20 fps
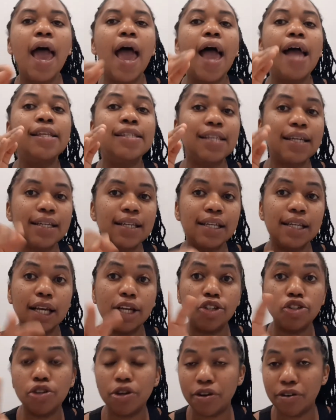And Sunday
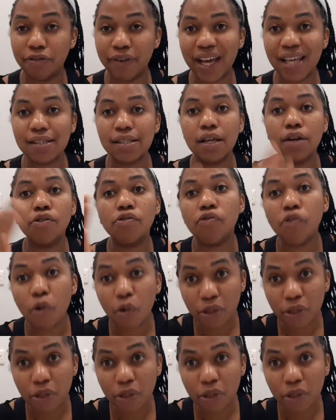night you're revising for